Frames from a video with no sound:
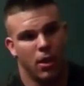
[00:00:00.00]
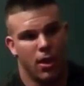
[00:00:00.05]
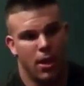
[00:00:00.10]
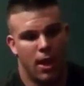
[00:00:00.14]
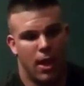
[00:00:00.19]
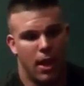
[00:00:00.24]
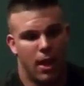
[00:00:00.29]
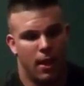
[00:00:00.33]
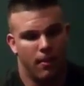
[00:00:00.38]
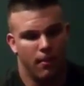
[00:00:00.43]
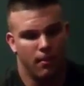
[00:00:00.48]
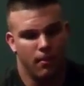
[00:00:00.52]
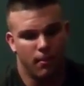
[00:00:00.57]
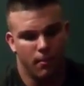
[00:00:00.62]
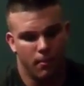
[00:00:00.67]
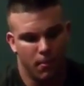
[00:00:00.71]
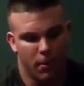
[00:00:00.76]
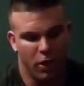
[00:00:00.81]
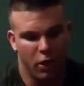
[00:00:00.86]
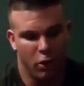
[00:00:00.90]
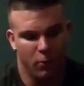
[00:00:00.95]

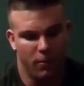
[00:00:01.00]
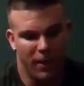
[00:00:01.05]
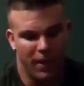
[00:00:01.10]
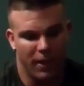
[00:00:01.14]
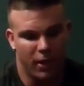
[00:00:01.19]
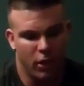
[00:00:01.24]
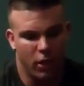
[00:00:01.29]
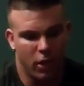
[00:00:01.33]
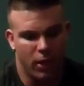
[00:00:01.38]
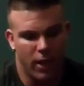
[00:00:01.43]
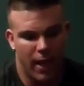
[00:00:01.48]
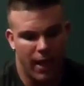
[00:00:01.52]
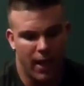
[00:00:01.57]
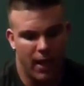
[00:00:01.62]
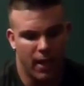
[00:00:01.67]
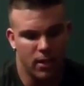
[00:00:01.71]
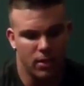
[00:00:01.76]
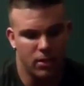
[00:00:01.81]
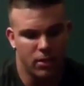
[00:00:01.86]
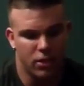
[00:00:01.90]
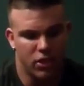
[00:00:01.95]
but you'll be in good
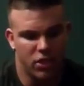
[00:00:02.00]
hands.